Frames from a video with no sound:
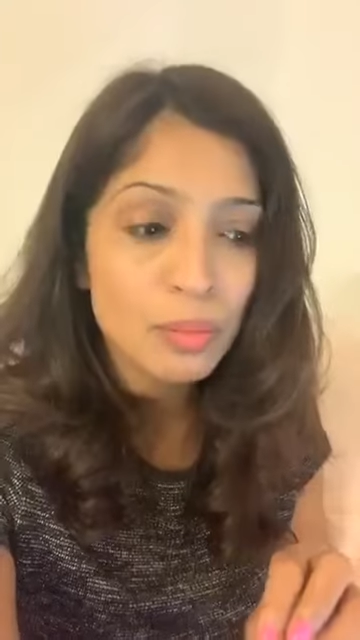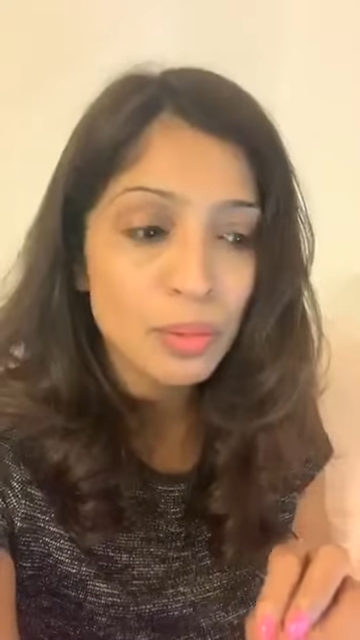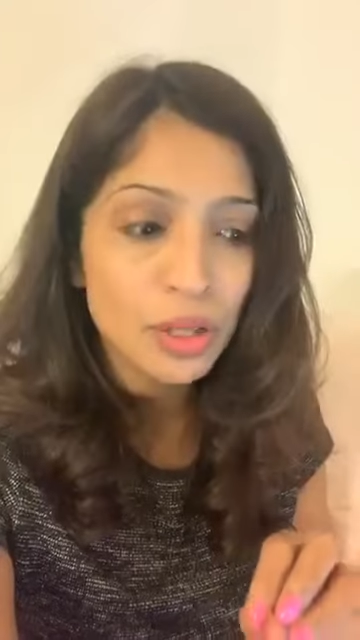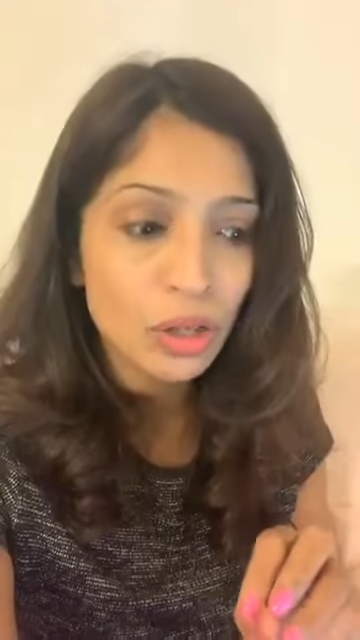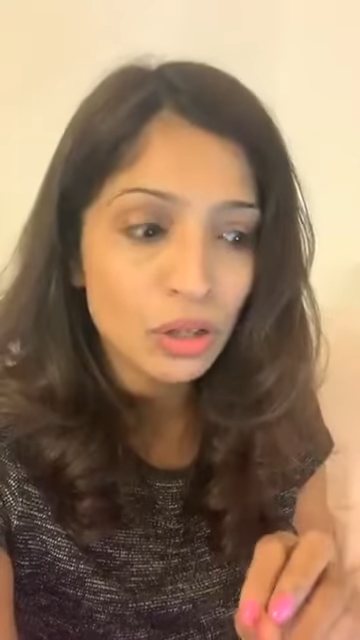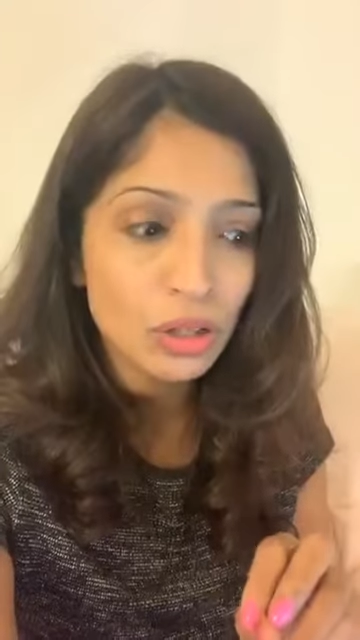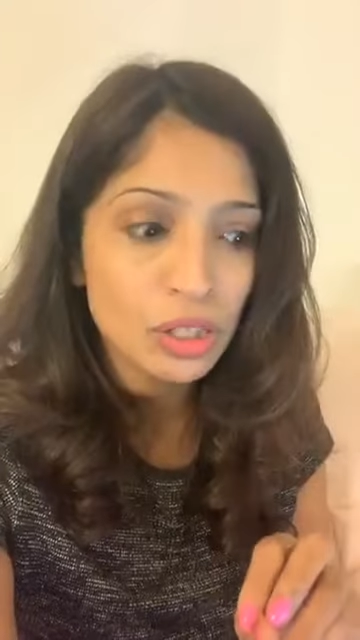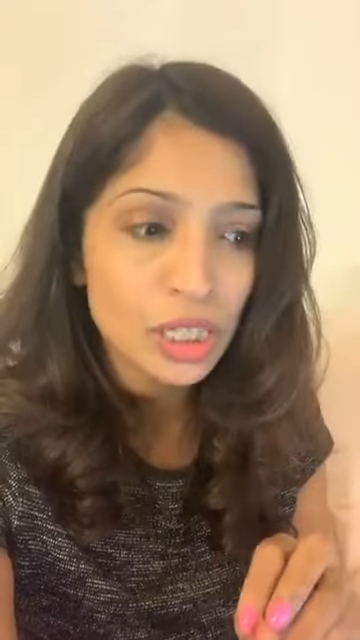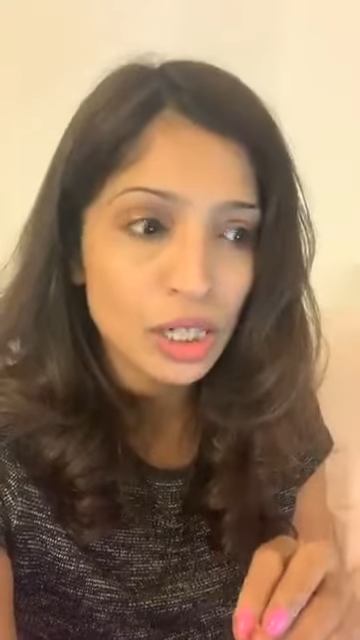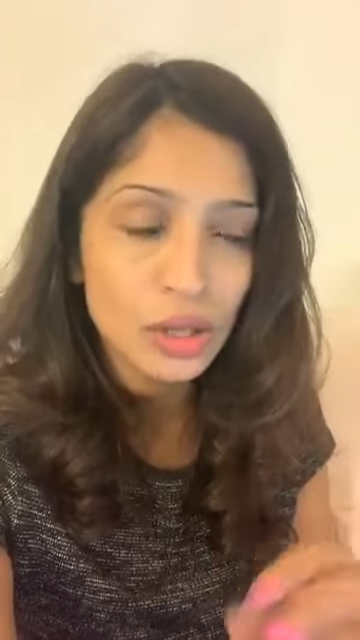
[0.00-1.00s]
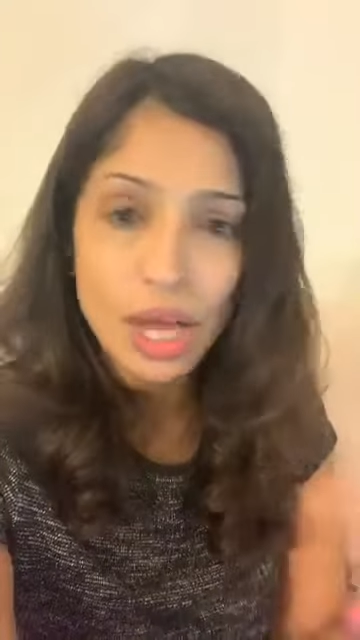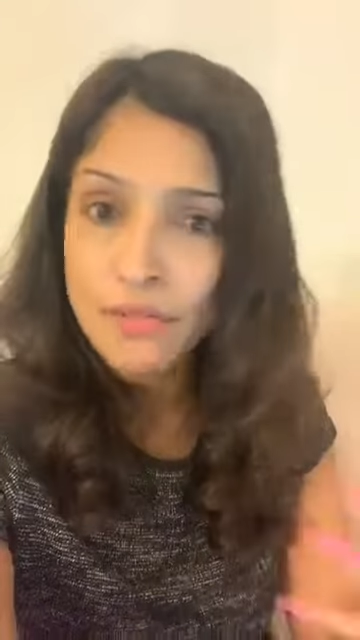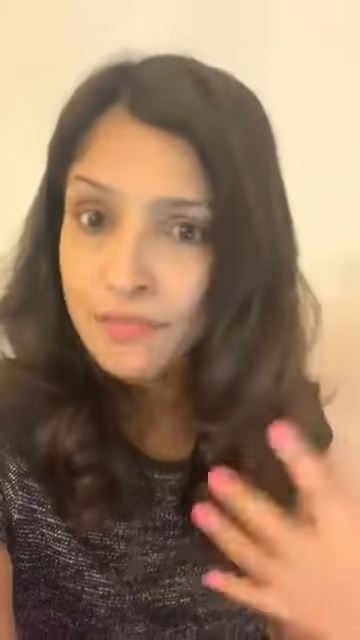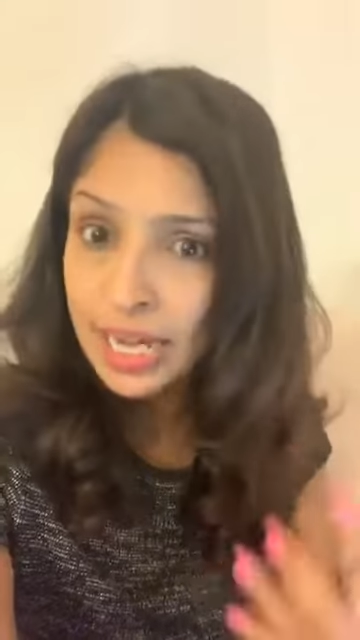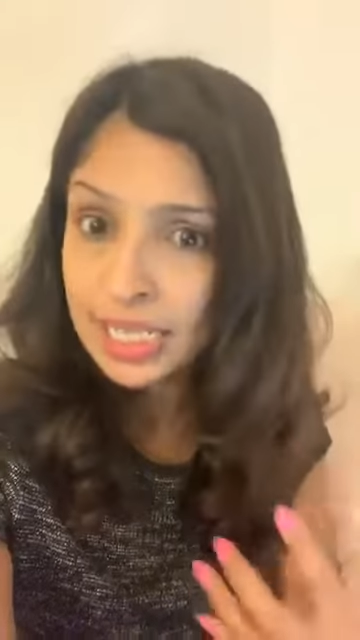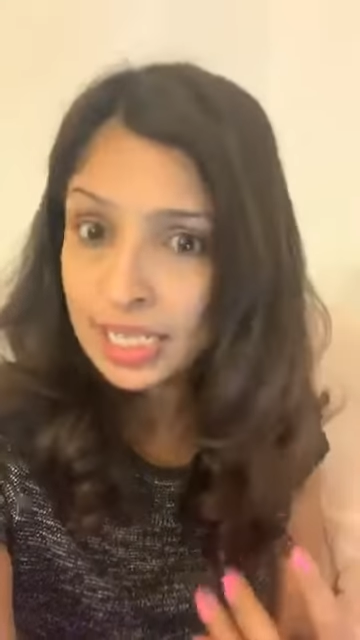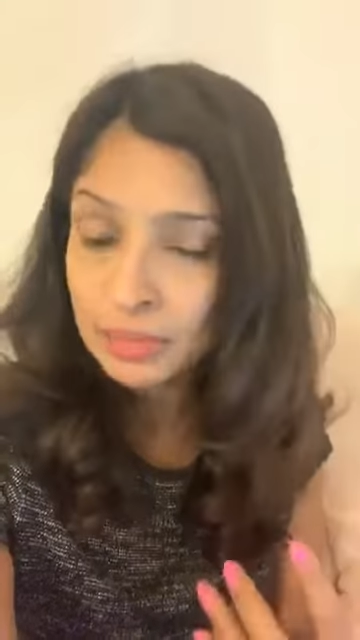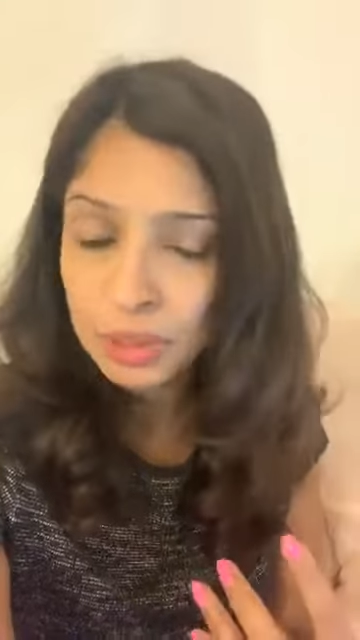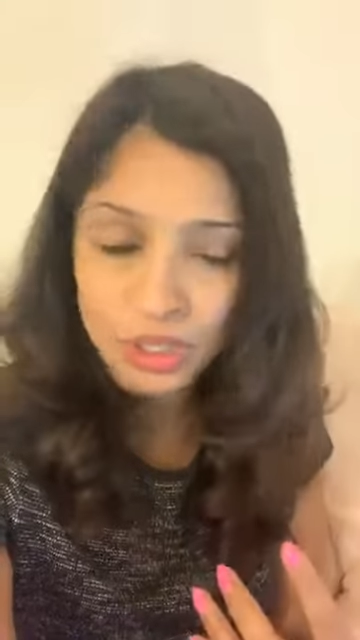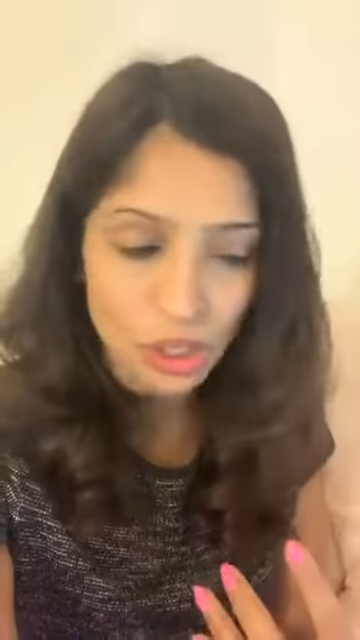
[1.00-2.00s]
Because it
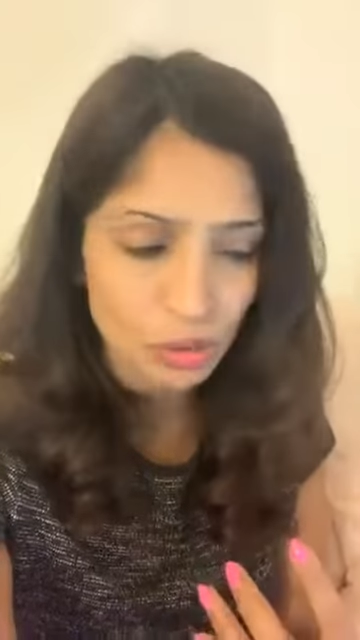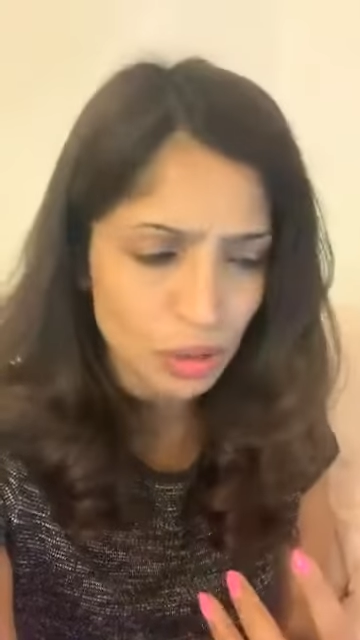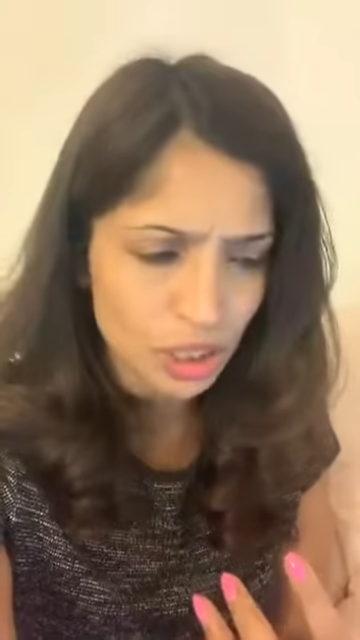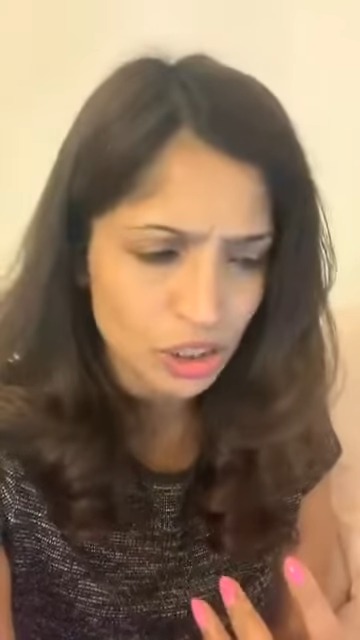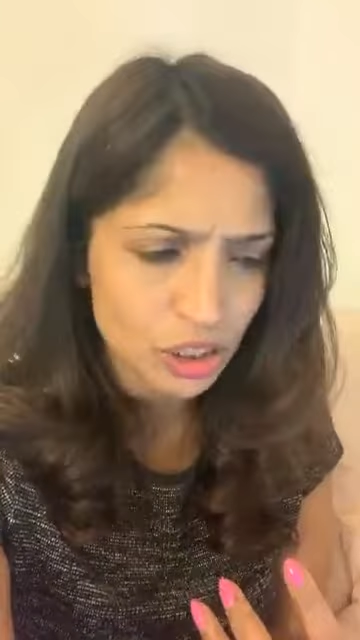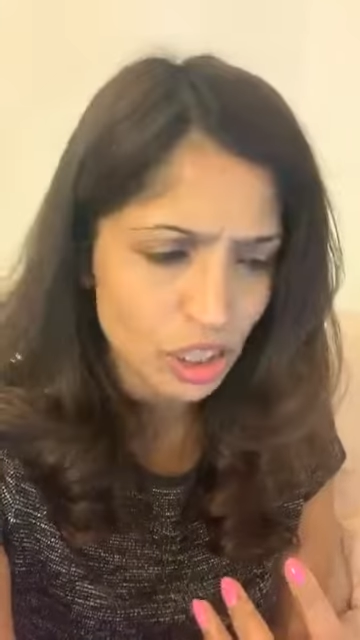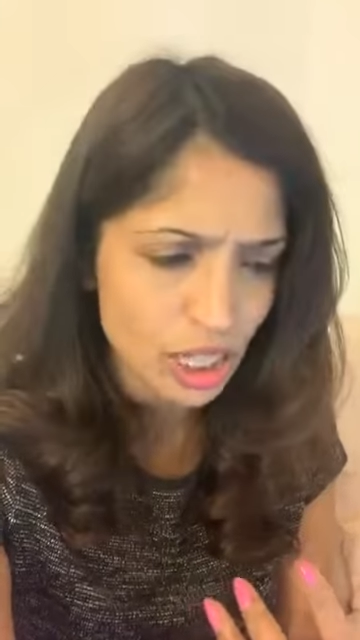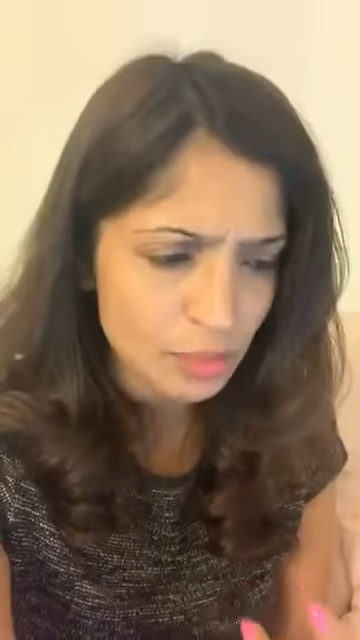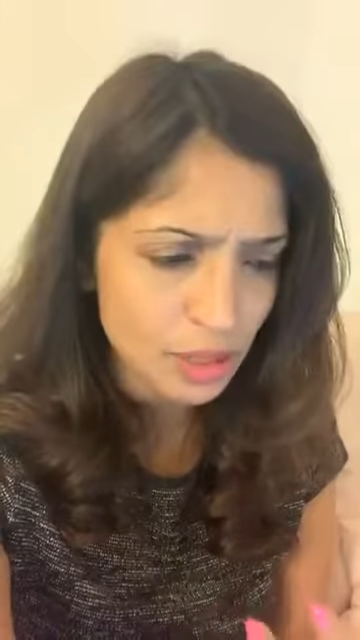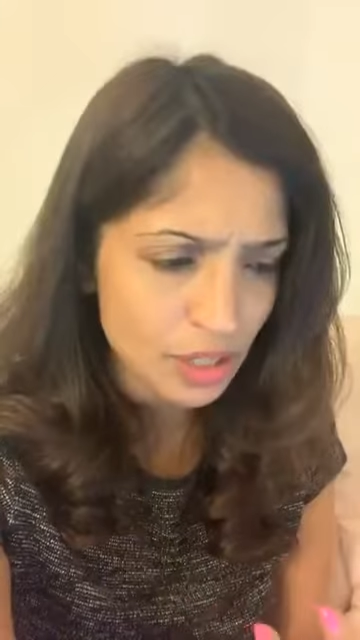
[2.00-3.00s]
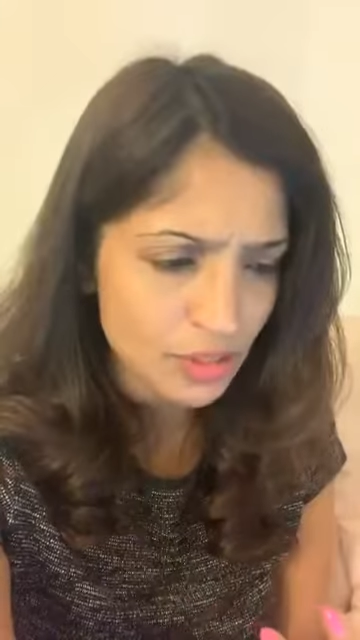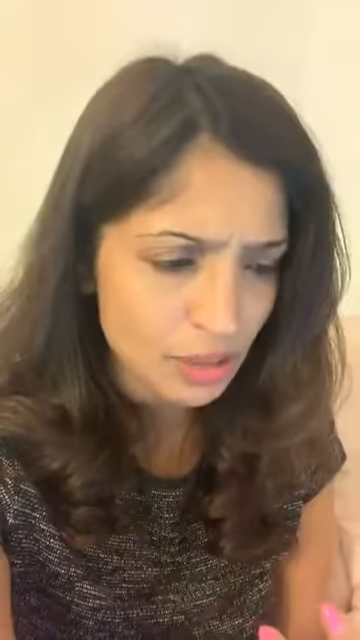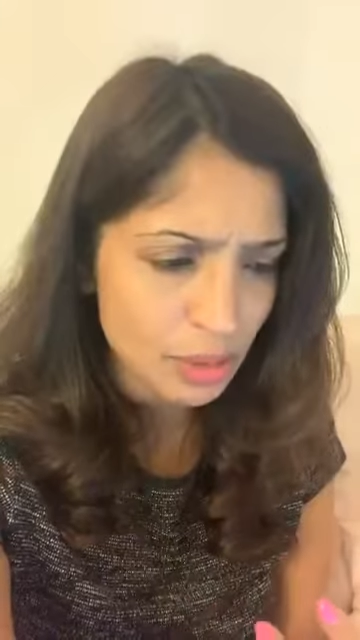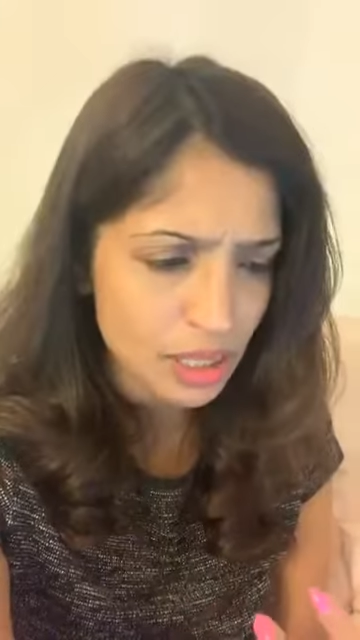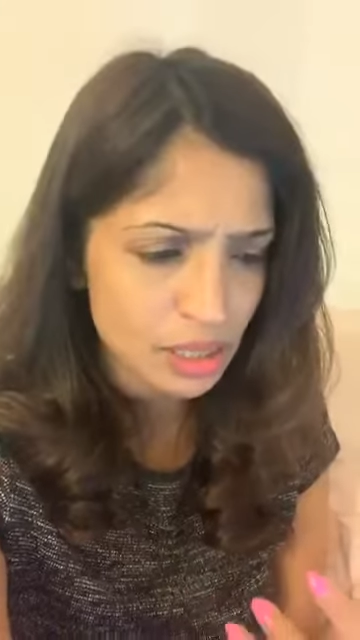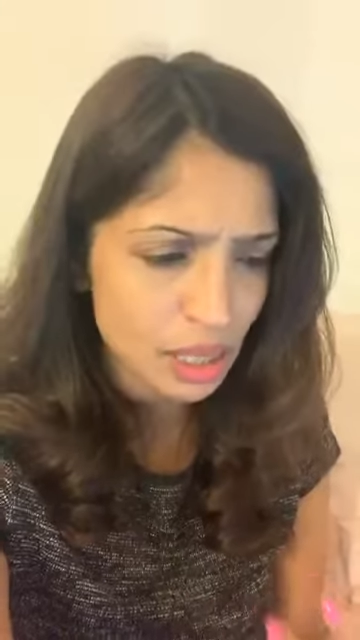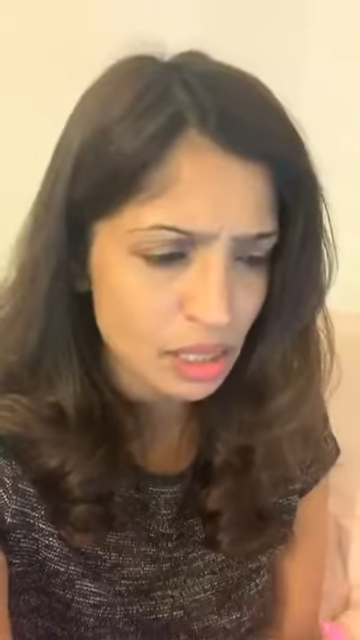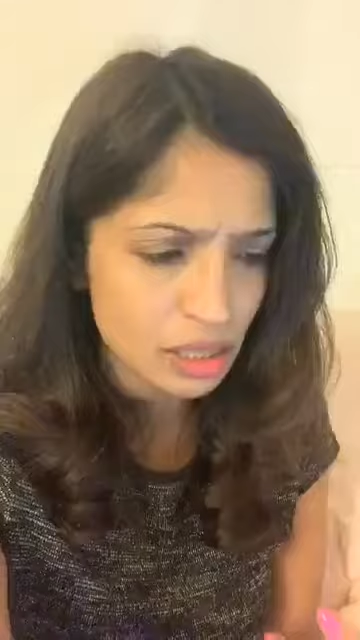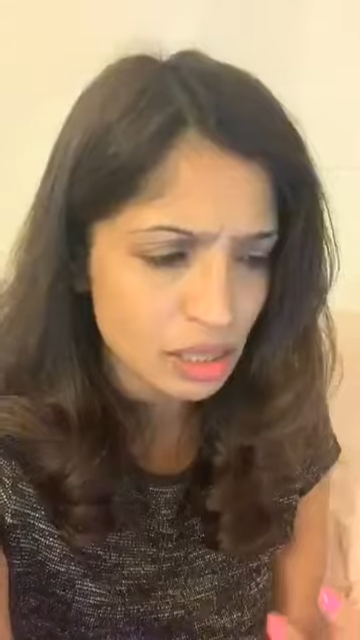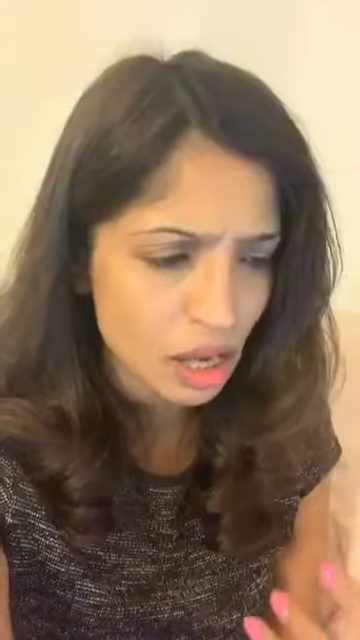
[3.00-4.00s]
affected me so much. So let me know if that makes
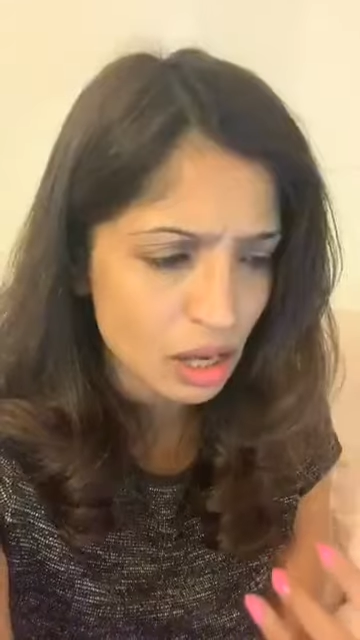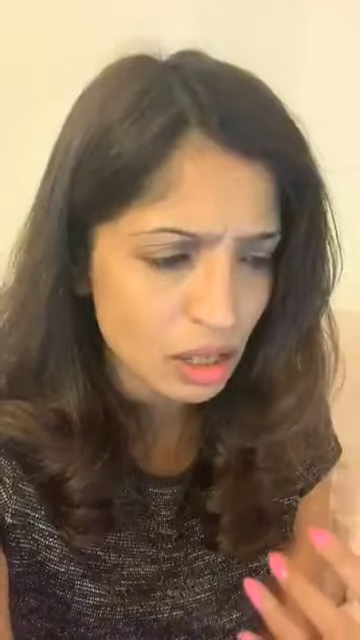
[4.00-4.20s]
sense.